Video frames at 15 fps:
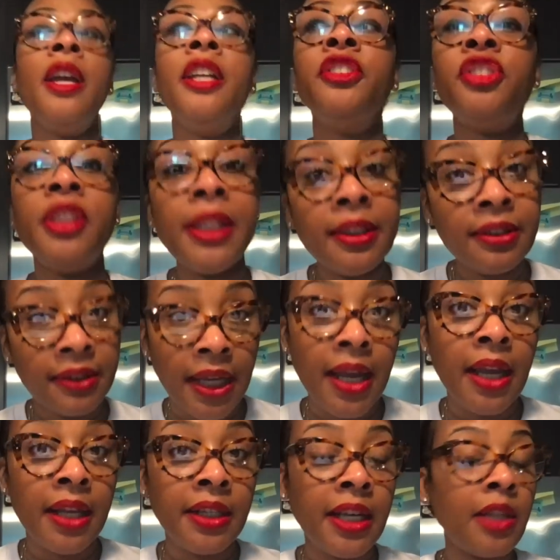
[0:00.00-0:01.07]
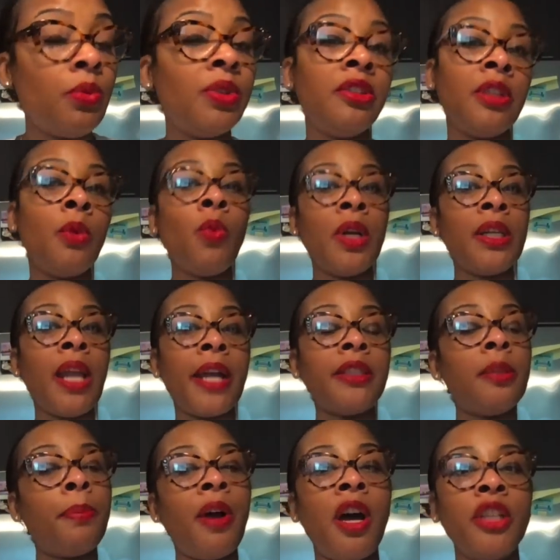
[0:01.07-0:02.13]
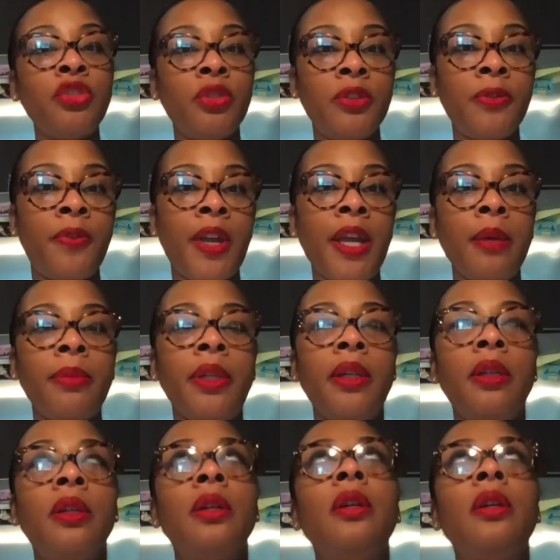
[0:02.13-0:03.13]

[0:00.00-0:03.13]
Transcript: She said that it was somewhat like the Partridge Family.